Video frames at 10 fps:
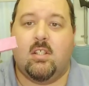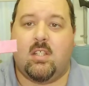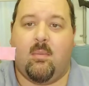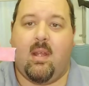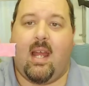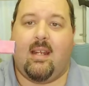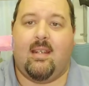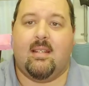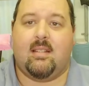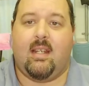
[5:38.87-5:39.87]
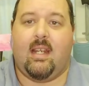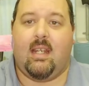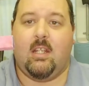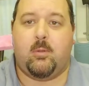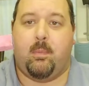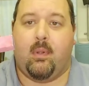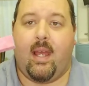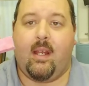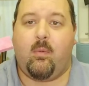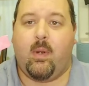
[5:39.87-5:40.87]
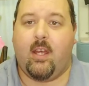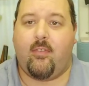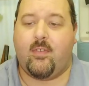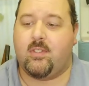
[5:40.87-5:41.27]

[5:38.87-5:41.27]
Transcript: Just something that I can designate each blank with.